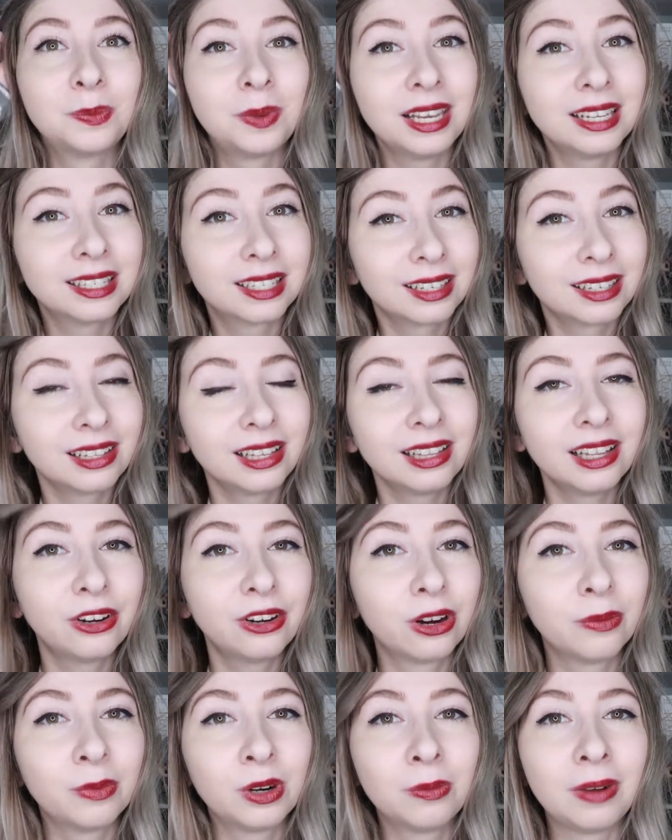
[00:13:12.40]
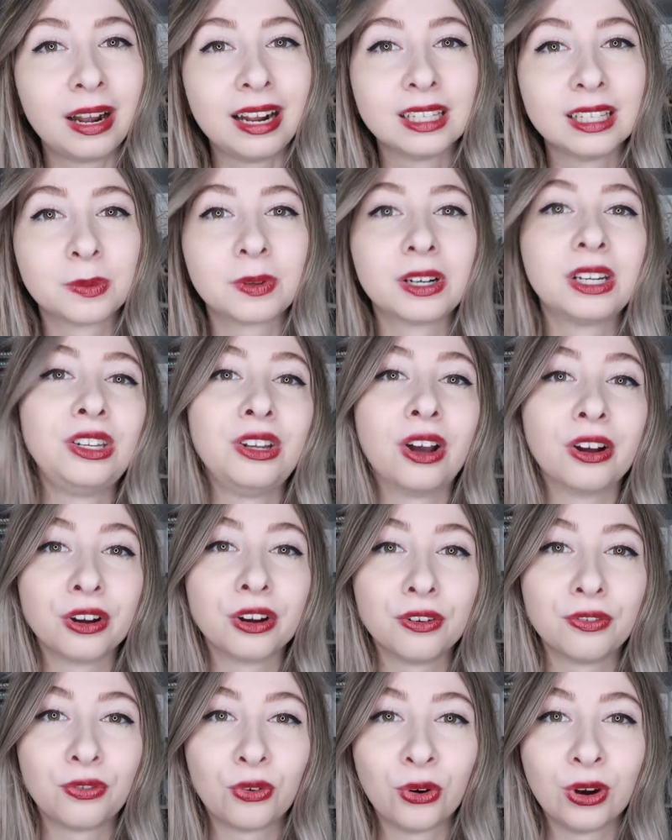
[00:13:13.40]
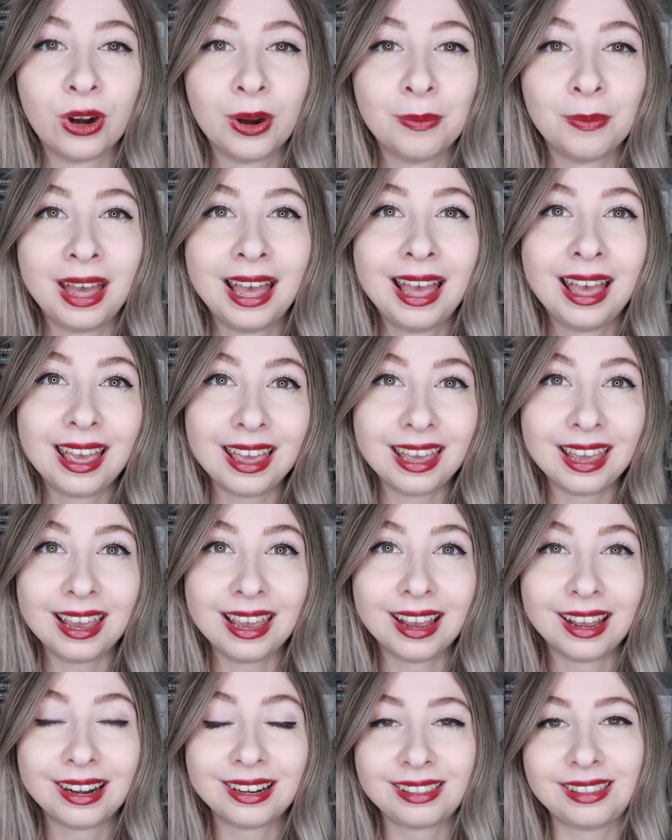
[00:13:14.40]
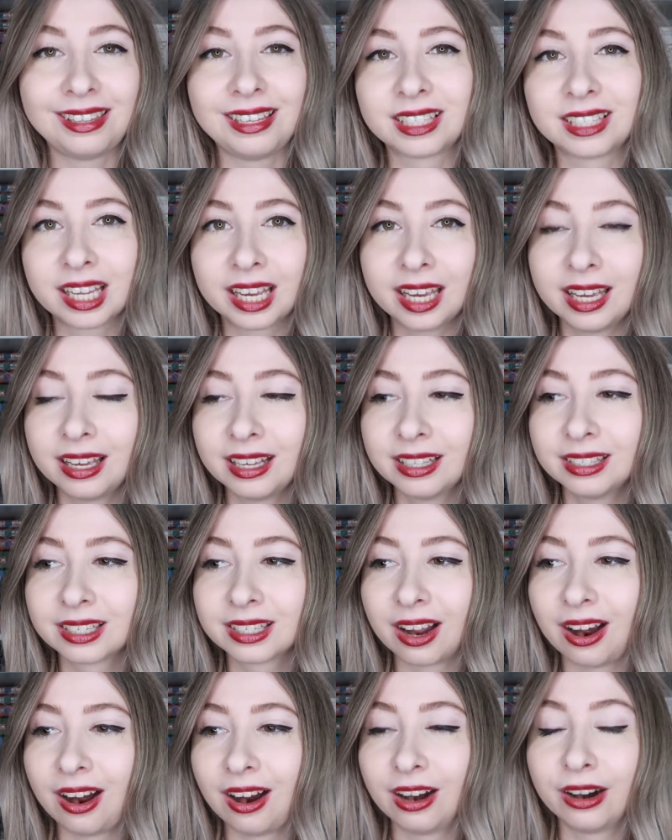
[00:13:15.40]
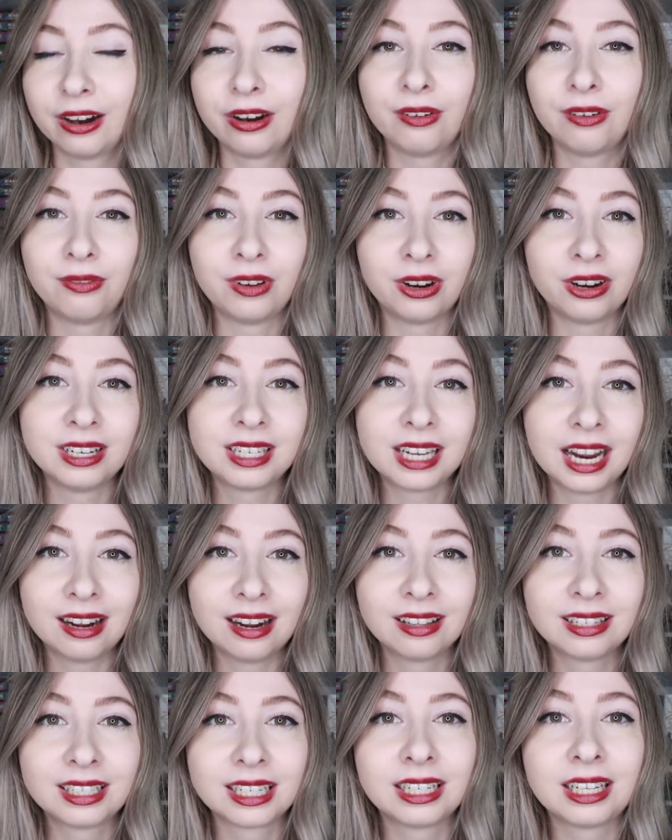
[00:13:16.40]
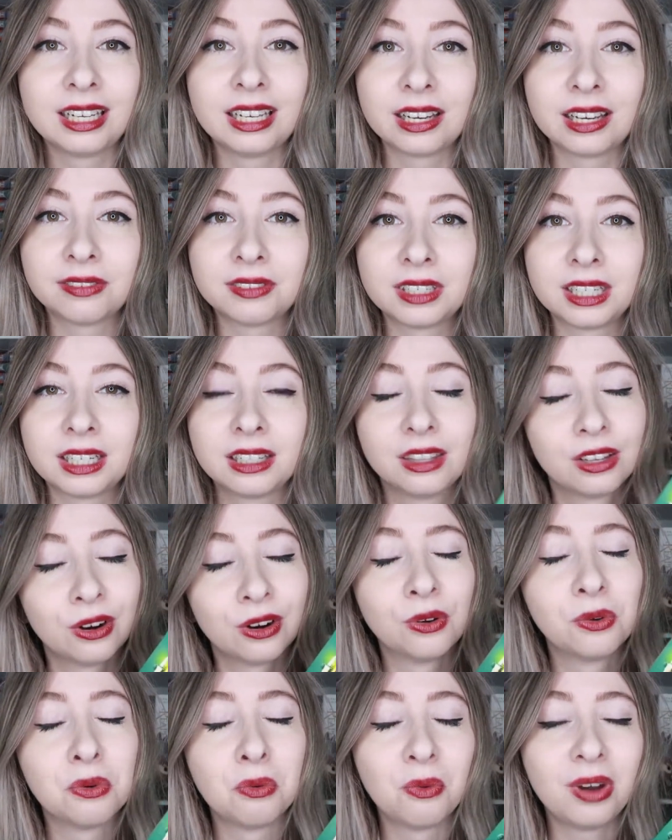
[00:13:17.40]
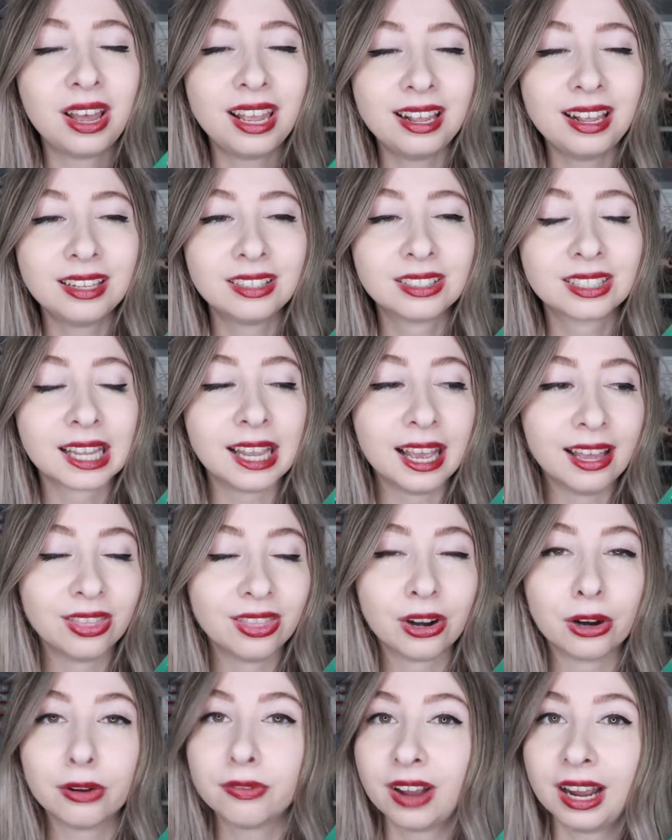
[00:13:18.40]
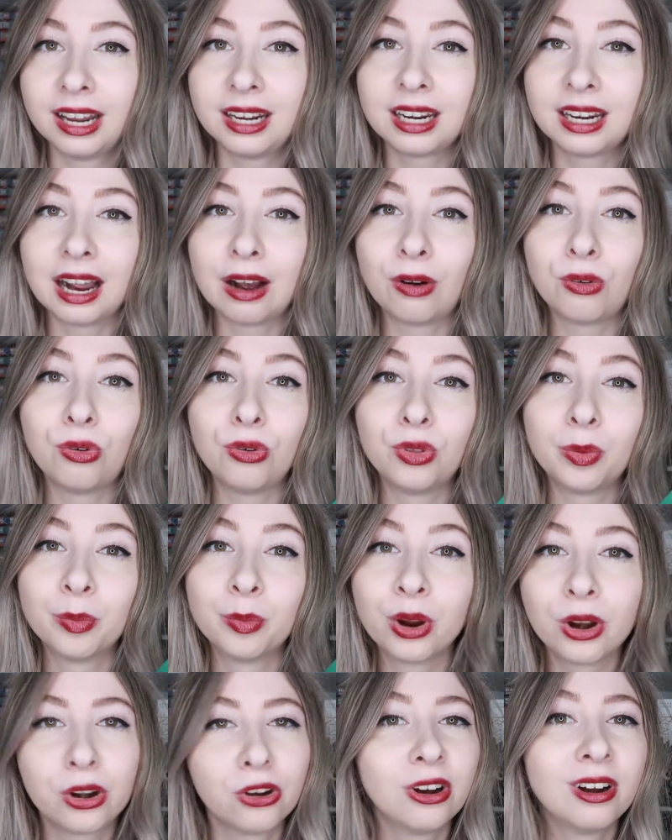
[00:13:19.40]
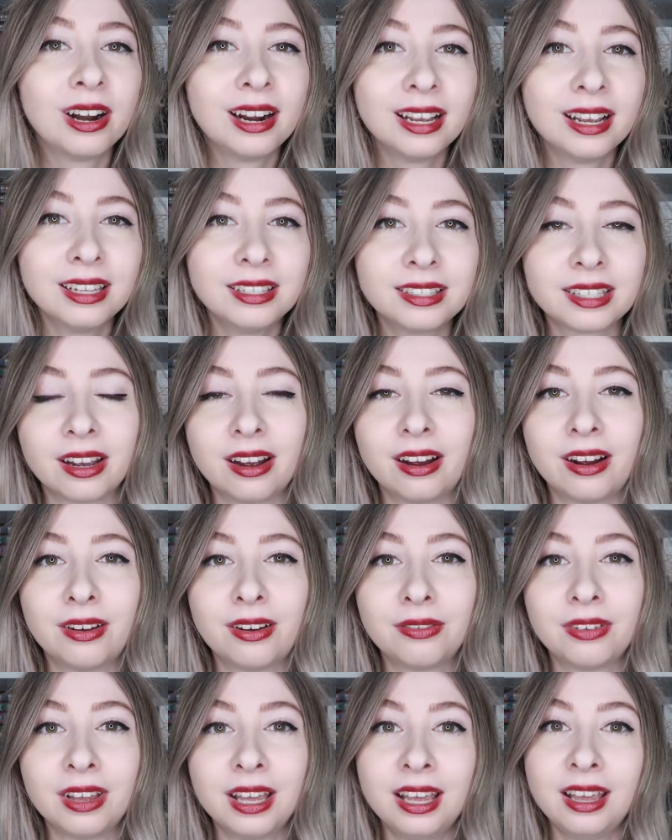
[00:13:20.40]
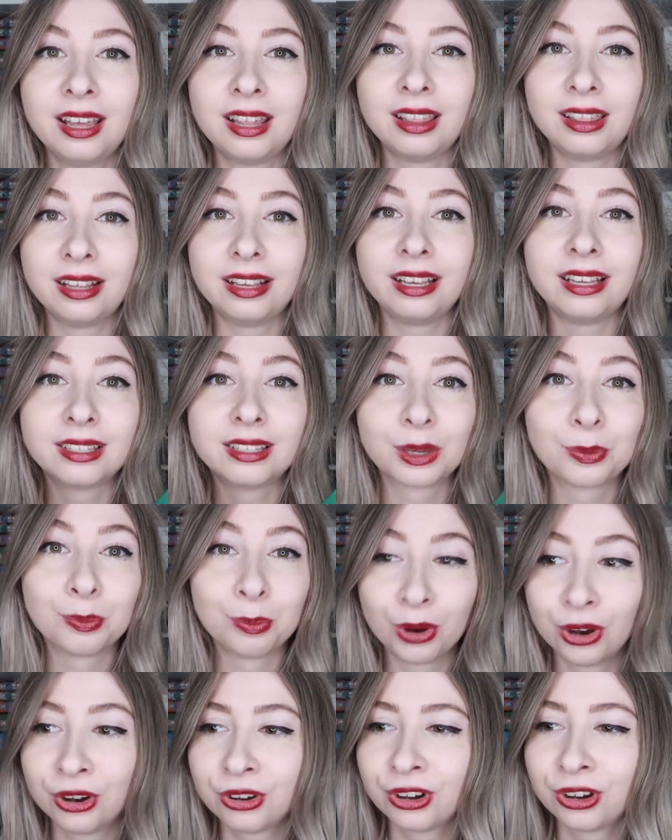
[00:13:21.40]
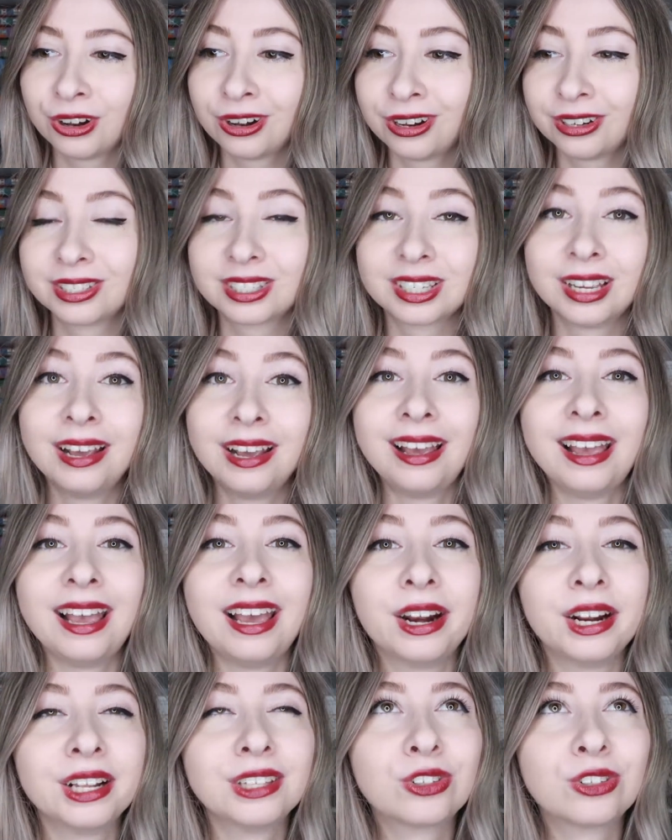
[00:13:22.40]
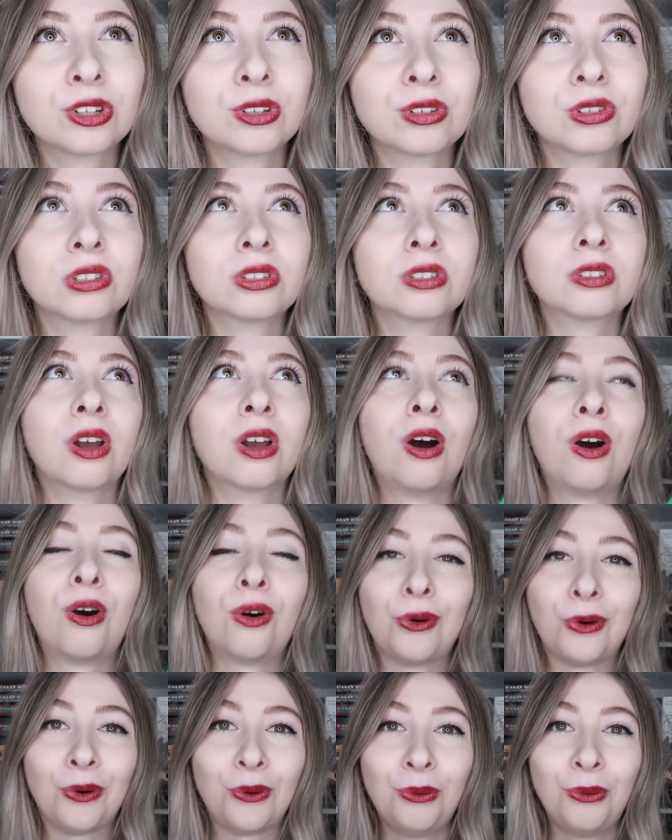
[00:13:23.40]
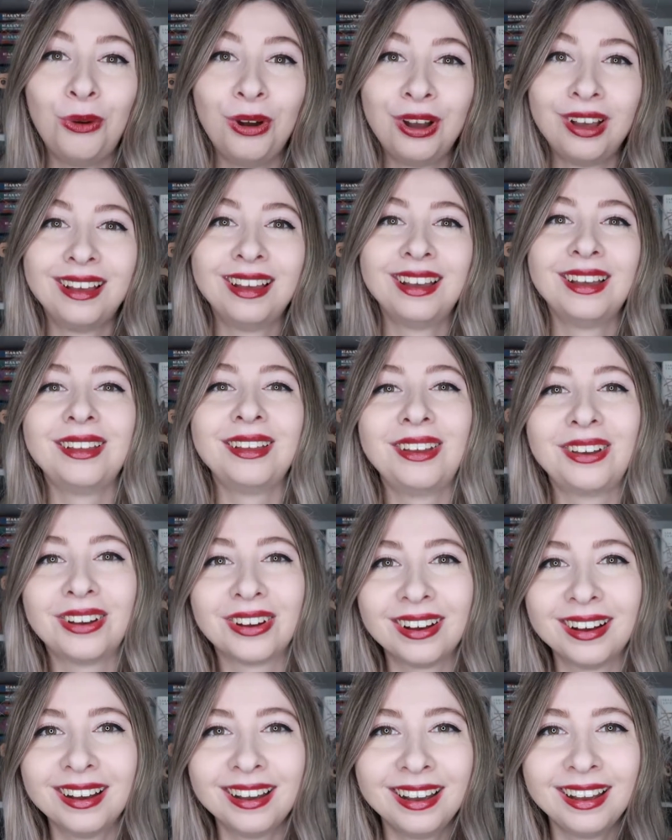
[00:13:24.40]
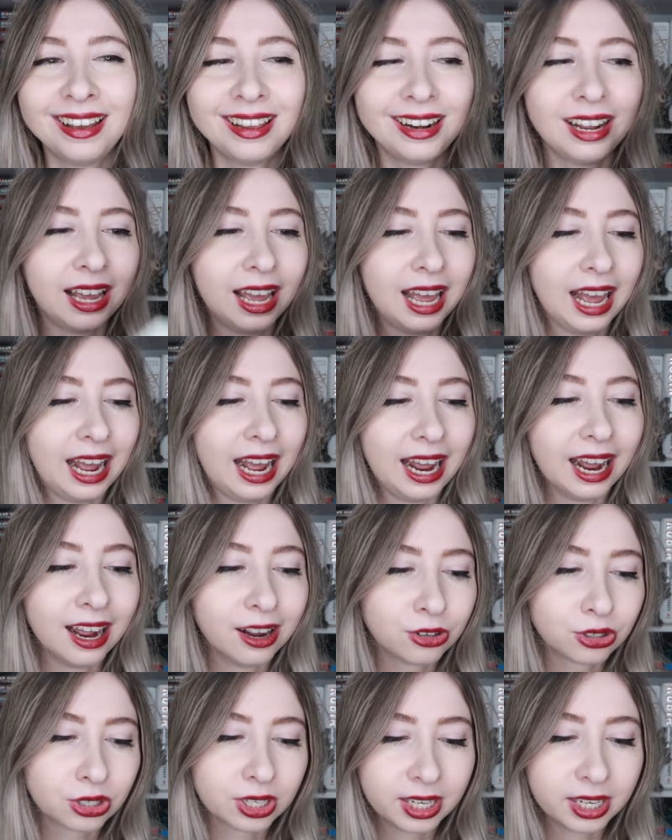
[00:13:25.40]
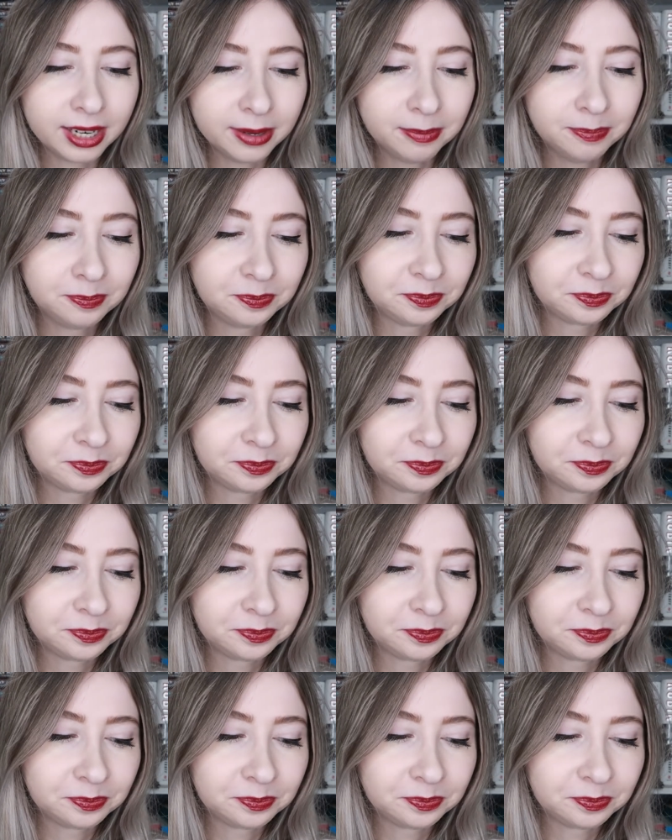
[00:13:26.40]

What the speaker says: basically like Criminal Minds but in younger form, and these kids are very talented and gifted in their own ways, and they're finding out who the murderer is of these murders, and it's just so good. Actually,